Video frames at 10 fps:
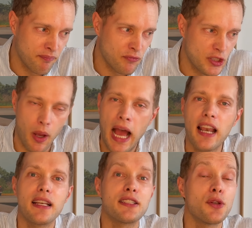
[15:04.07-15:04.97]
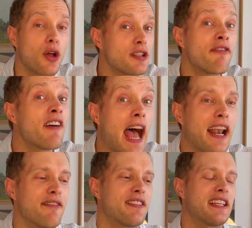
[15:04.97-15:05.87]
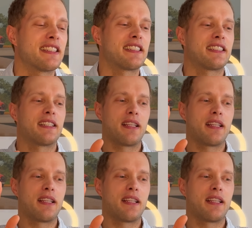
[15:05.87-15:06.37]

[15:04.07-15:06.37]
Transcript: So Alan is not a fan of this